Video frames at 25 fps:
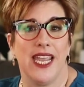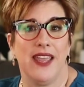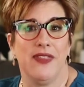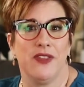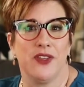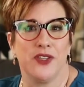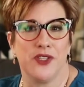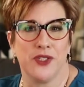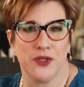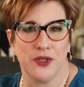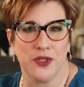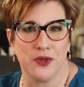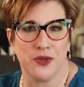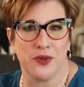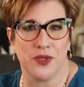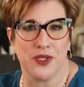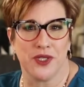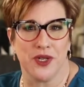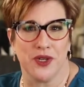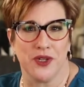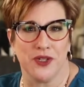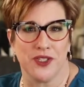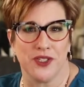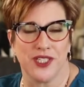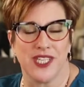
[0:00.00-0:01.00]
in the search
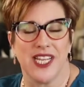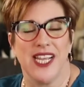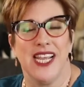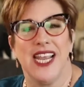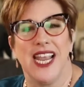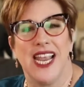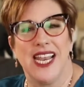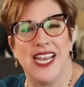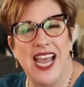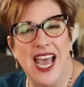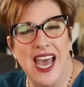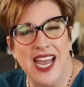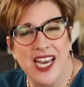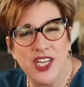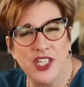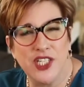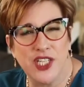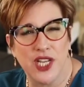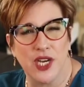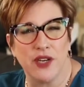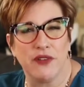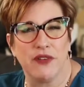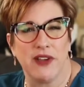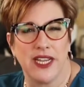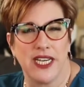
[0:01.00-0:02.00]
results and how to
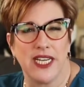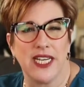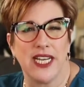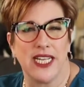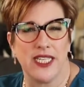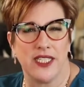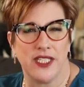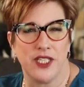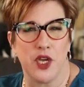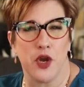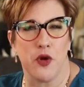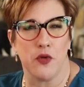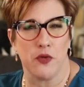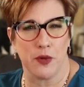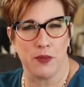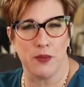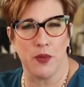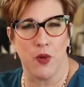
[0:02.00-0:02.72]
generate an SEO